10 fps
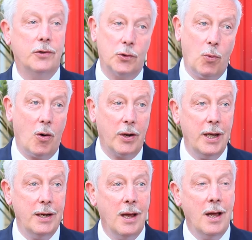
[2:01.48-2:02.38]
just walk
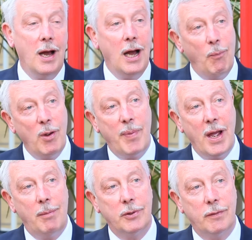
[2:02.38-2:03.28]
in and we'll be
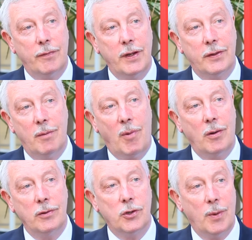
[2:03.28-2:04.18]
able to fit them
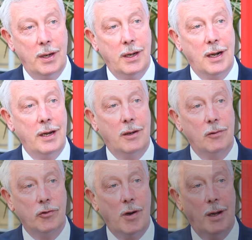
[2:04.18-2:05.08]
onto a
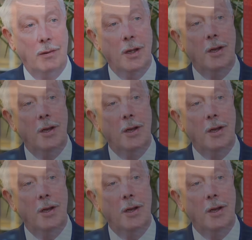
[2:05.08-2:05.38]
clinical trial.